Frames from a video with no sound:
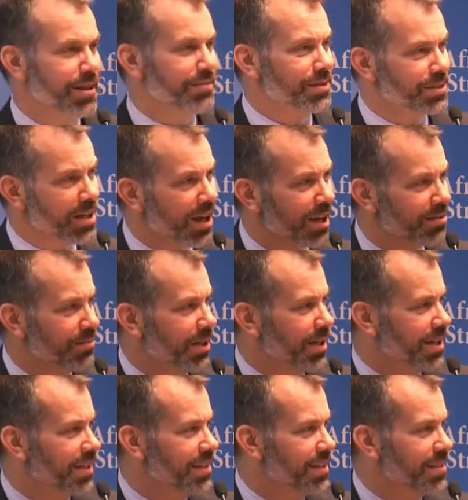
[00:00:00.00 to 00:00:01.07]
We have stock
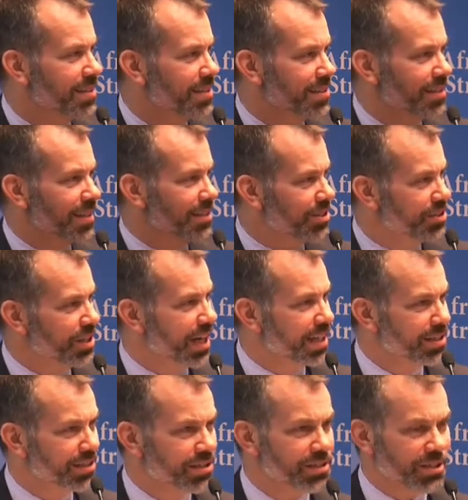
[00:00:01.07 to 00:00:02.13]
markets,
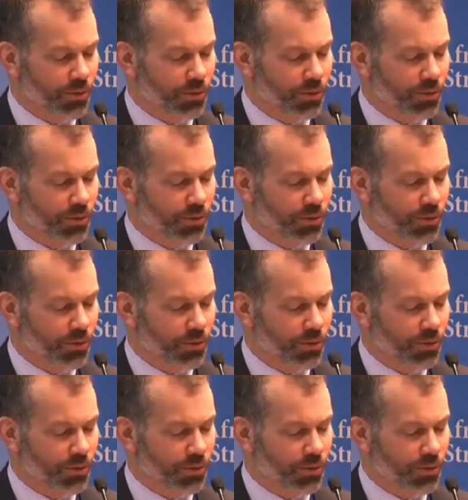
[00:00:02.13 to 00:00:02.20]
exchanges,